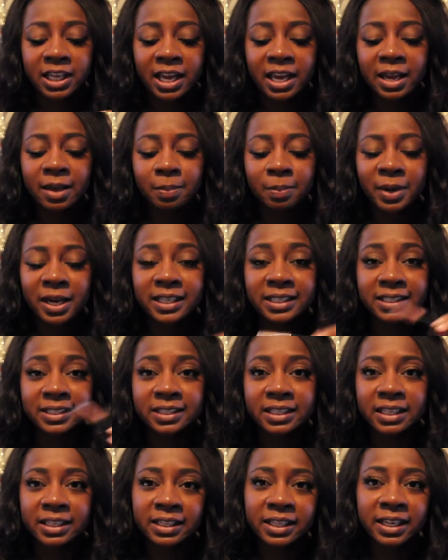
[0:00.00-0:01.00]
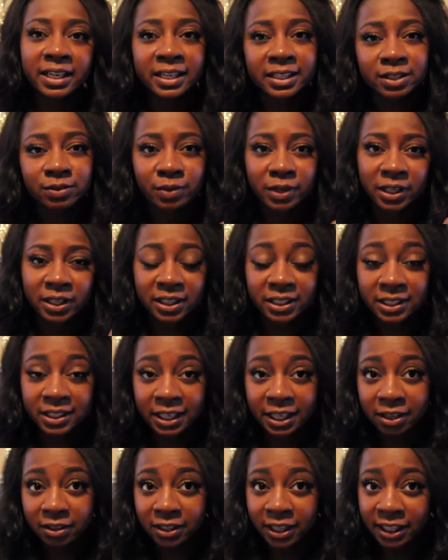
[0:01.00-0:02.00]
by Stila. It's one of the
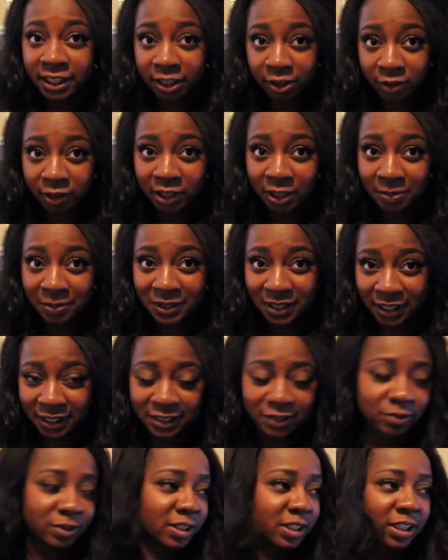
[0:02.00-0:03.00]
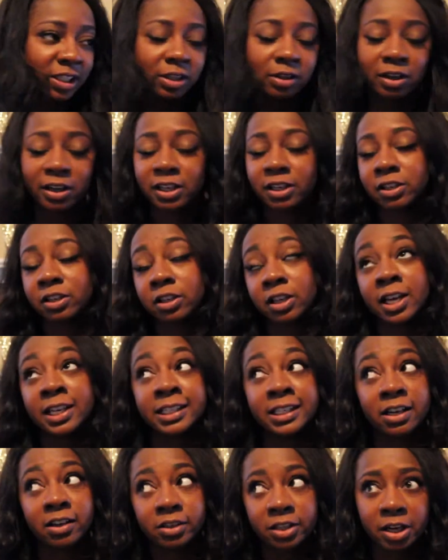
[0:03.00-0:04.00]
Stay All Day liquid lipsticks, which, you know,
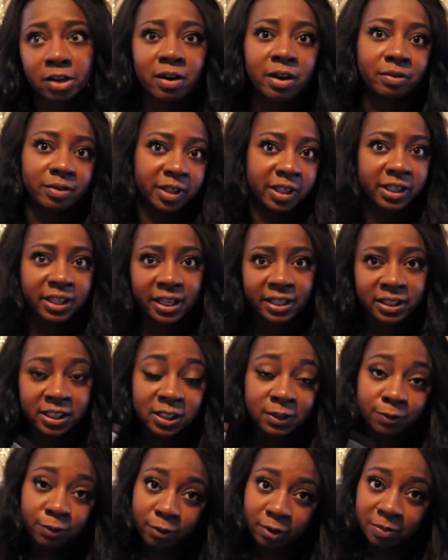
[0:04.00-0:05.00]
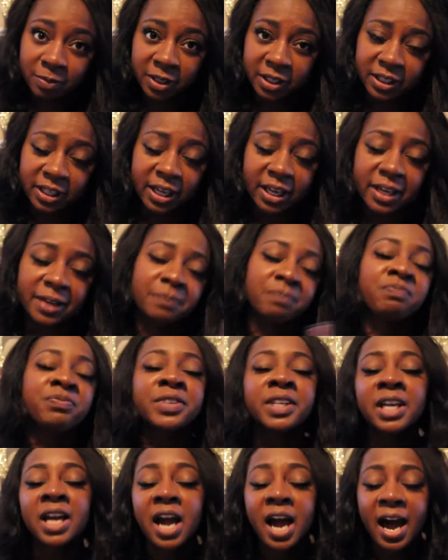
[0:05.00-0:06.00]
as y'all know, I really like this formula.
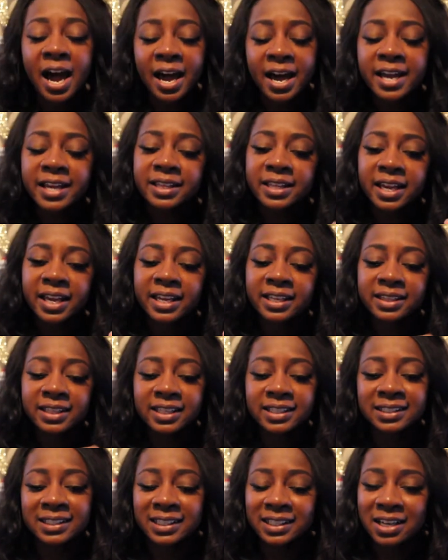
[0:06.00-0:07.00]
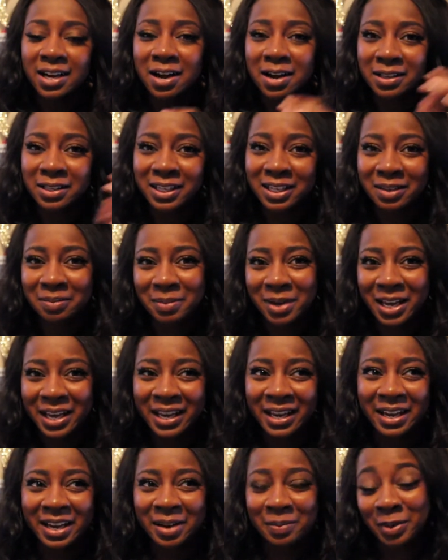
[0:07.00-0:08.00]
I like this. I call it
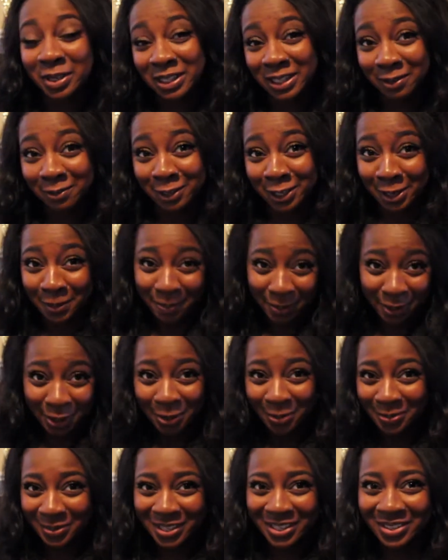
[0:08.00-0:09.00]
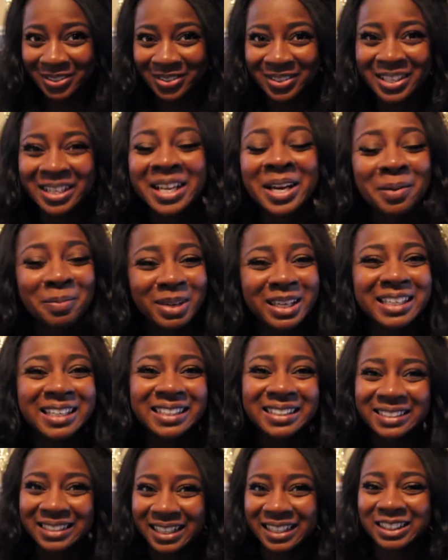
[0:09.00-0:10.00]
my Olivia Pope nude
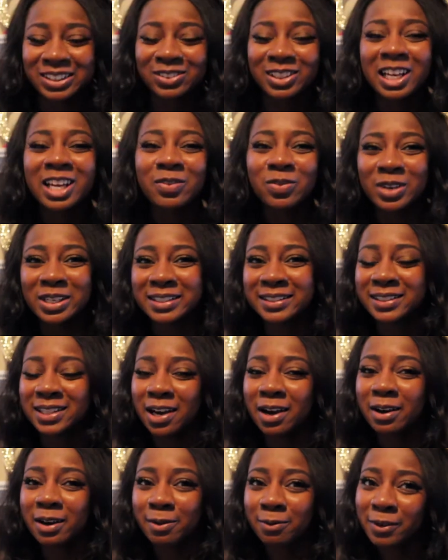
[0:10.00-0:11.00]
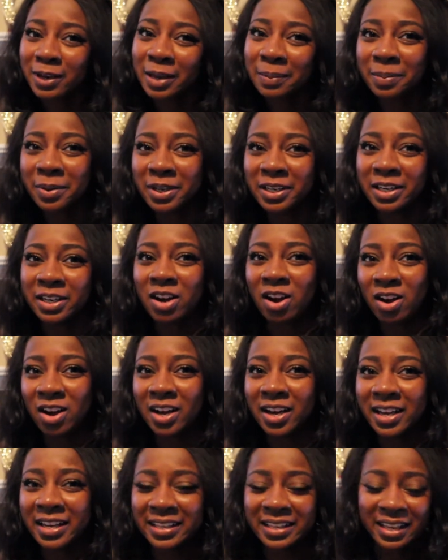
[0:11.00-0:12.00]
because that's what I first thought of when I put it
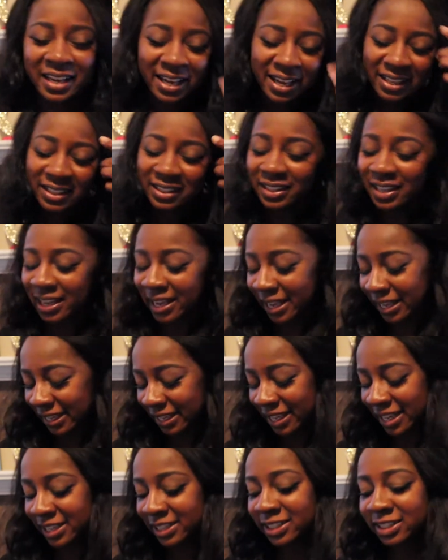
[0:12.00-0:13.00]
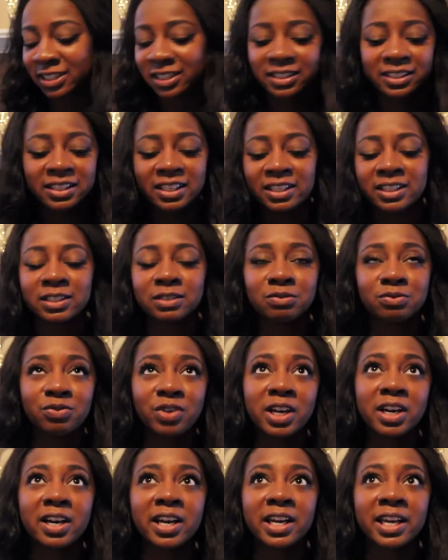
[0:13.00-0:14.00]
on. Like, it's just,
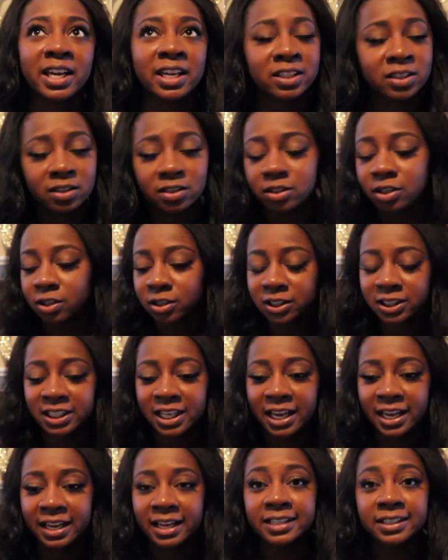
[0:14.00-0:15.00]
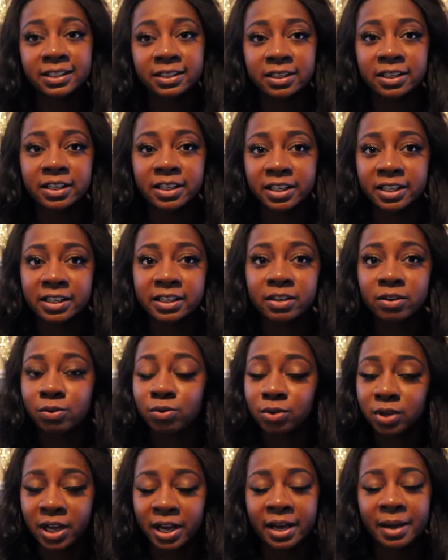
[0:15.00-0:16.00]
Dulce is a good,
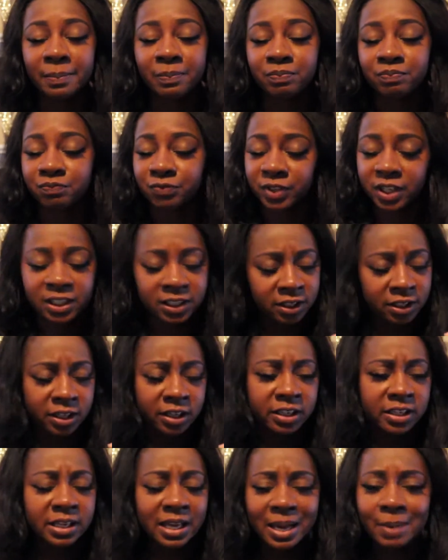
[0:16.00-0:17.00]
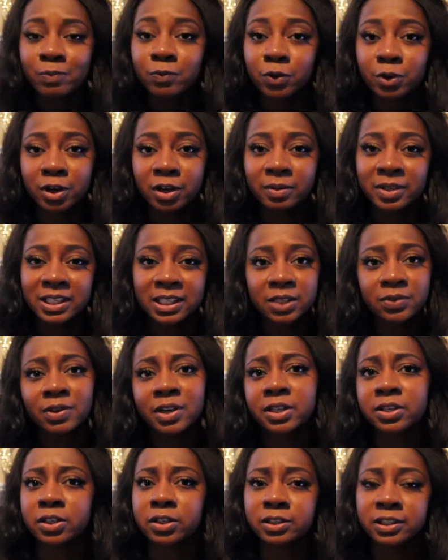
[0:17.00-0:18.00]
it's a good name for it because it's
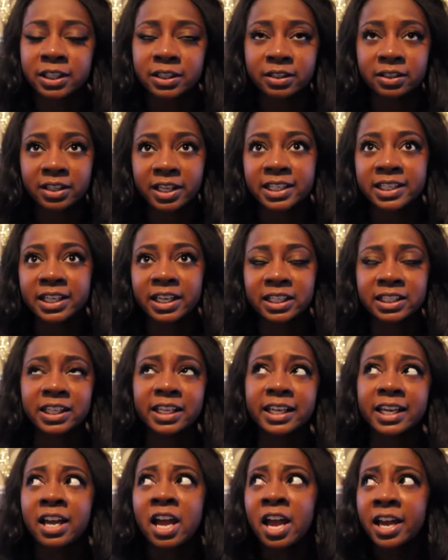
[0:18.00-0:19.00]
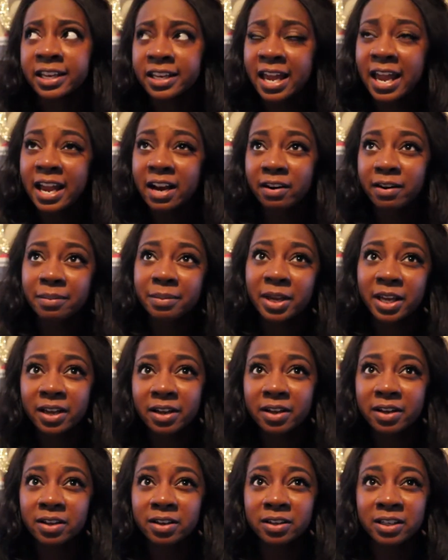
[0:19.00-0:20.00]
very dulce, delicious. It's like
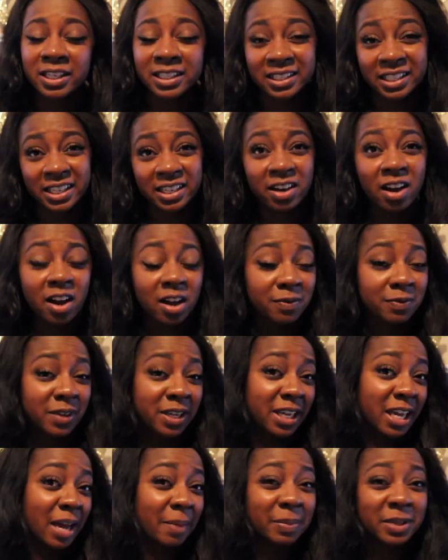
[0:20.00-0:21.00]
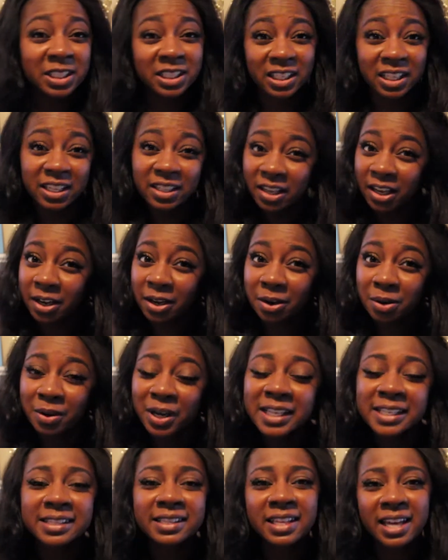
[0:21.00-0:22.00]
caramel, it's like coffee cappuccino.
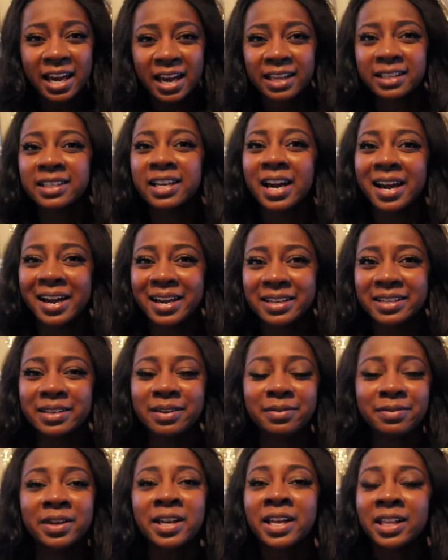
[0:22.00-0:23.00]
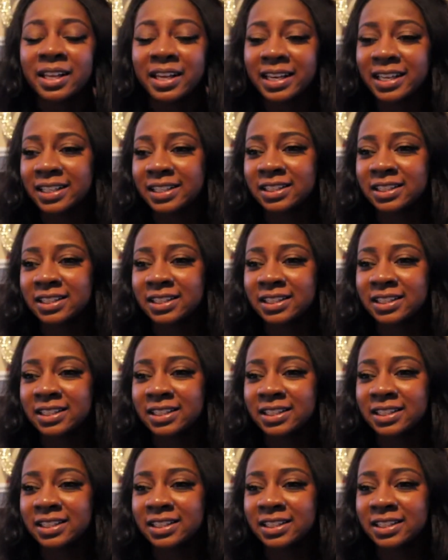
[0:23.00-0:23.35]
It's that kind of, like,